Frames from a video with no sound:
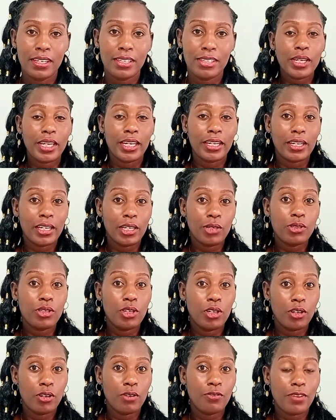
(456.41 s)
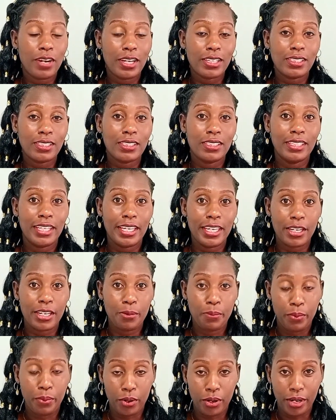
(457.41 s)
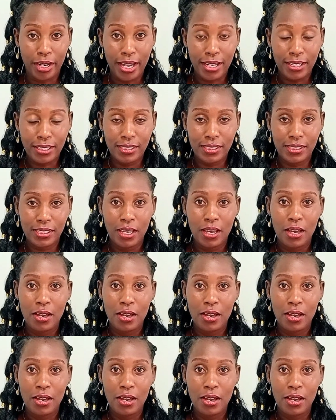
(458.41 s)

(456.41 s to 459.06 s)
Include low-fat dairy products,